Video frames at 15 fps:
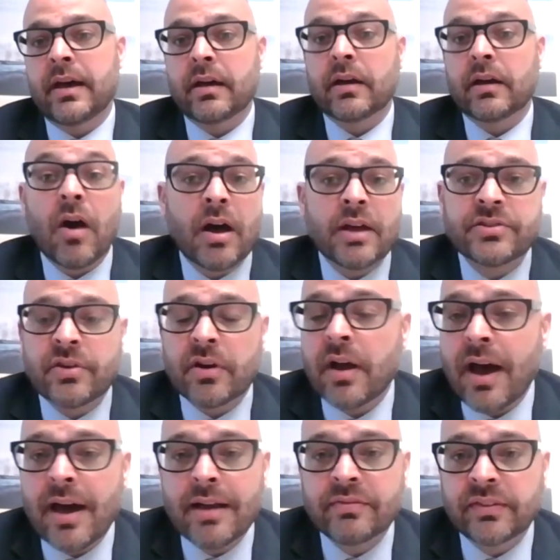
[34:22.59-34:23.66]
cost or
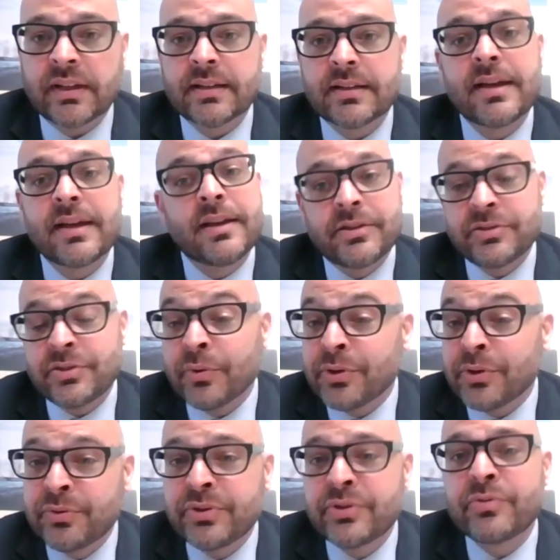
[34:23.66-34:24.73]
conflict. So
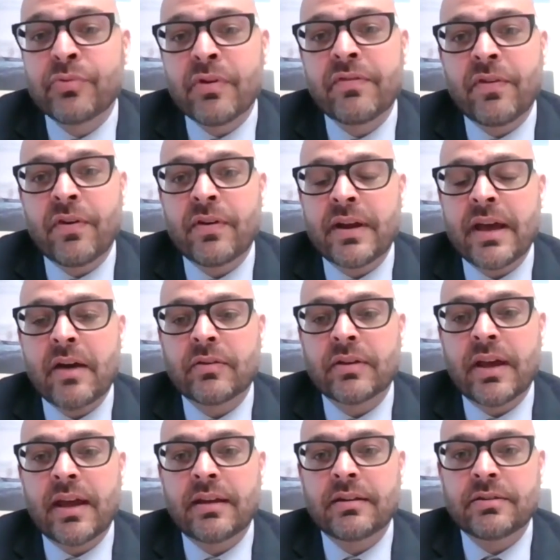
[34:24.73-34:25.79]
you do refer it out.
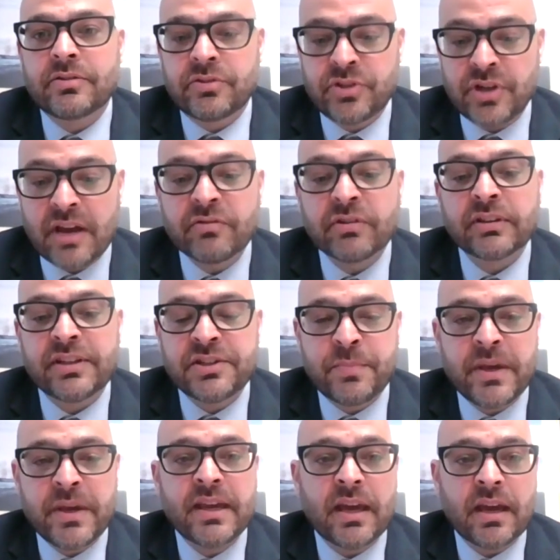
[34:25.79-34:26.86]
And generally
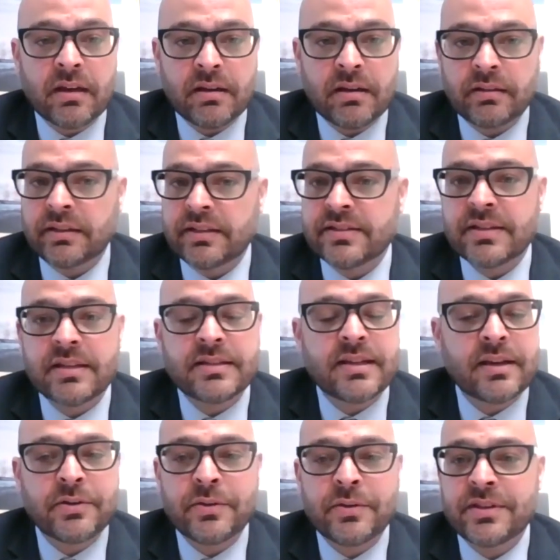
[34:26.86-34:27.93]
speaking, Liz can
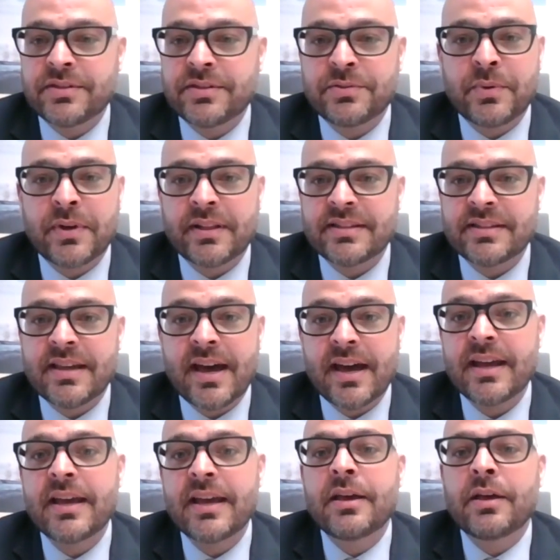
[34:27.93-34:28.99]
tell you this as well as I,
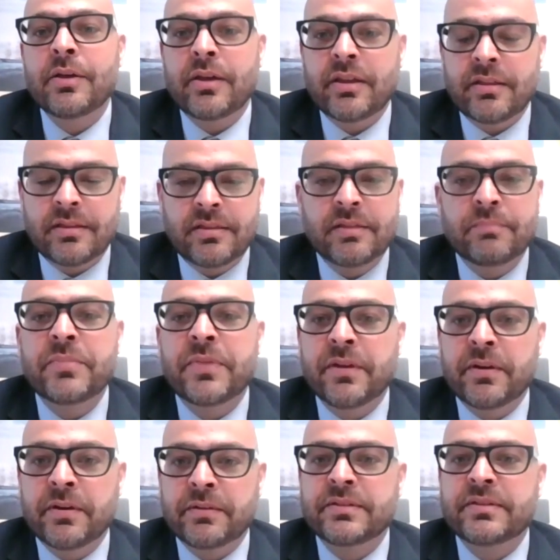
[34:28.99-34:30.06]

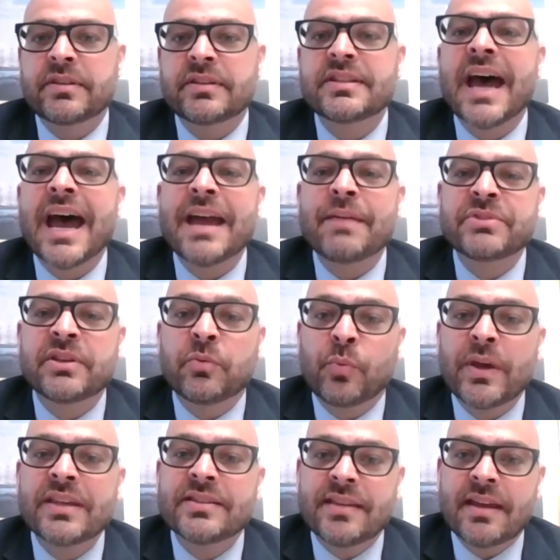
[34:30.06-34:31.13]
the times that
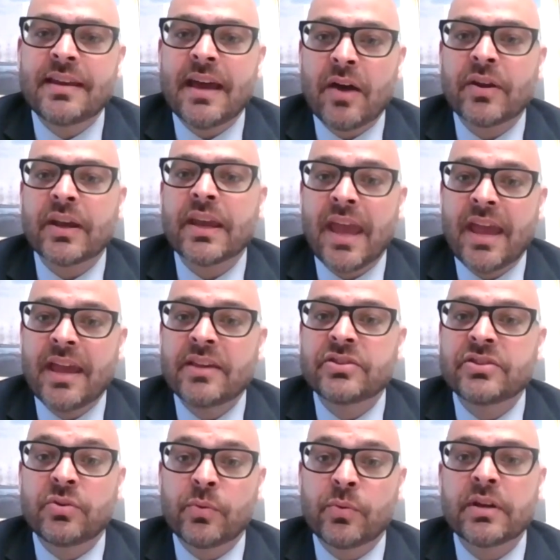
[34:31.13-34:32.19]
we send out a case
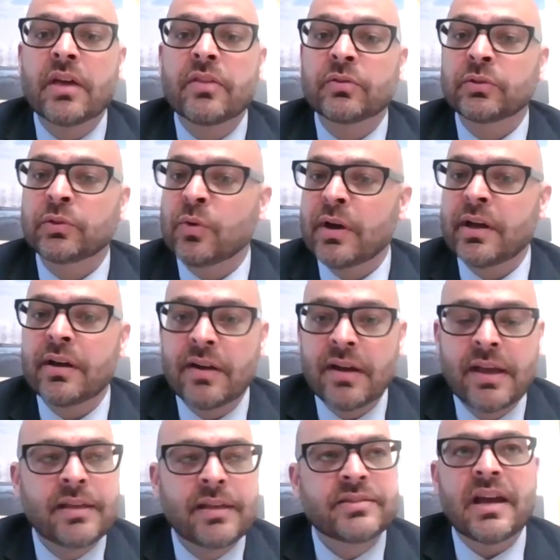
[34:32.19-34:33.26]
to another lawyer,
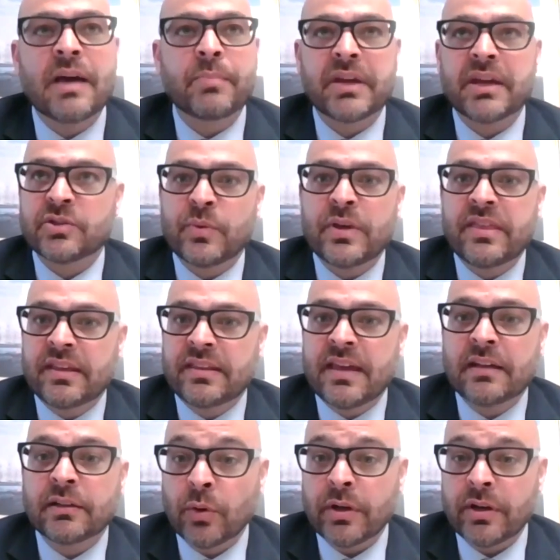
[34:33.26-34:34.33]
it's not because we think
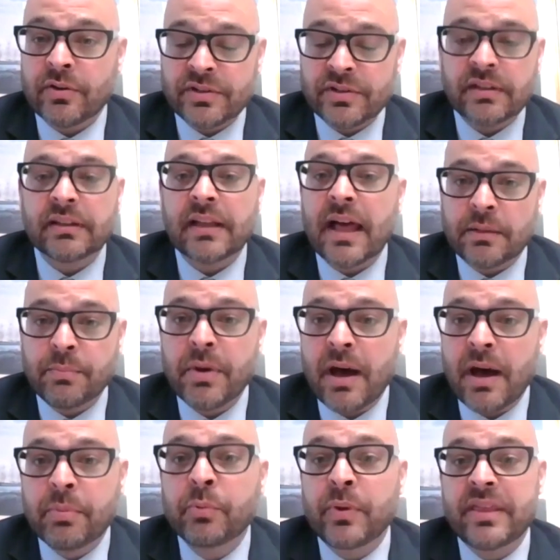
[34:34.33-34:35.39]
that lawyer is a
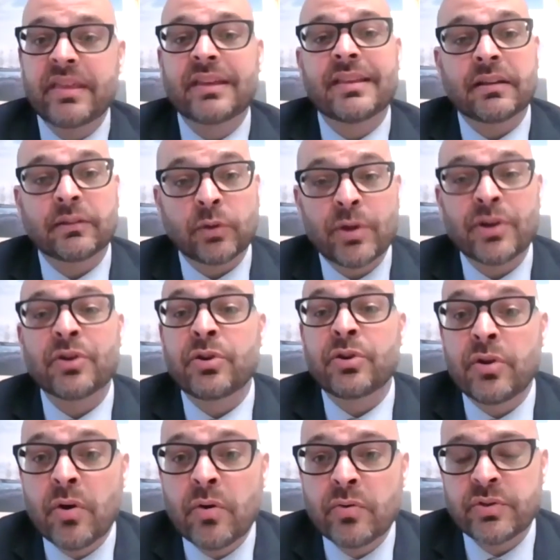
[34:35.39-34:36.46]
lollipop. We think that lawyer
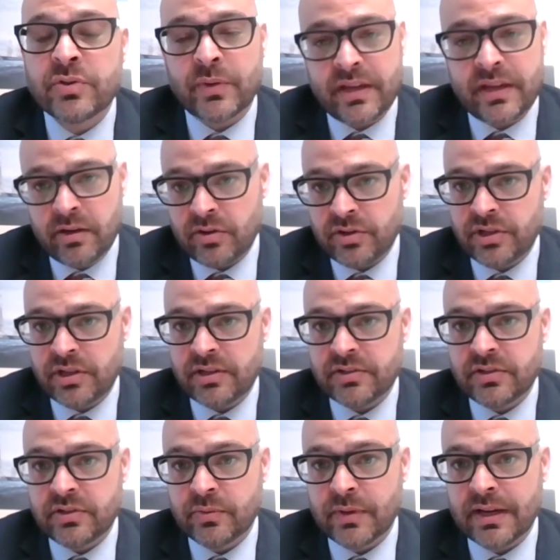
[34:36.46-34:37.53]
knows what he or she is
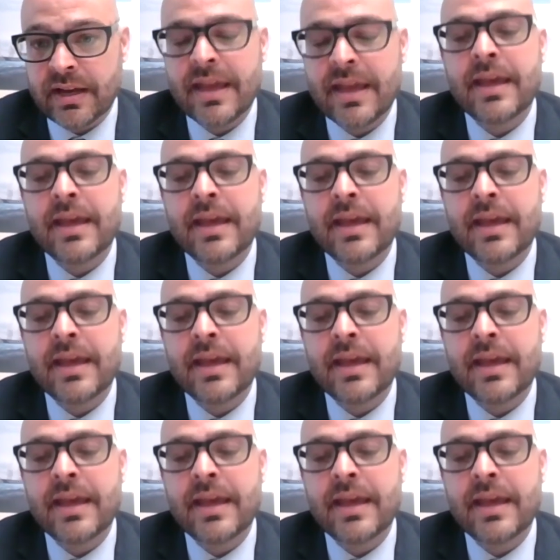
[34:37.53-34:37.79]
doing,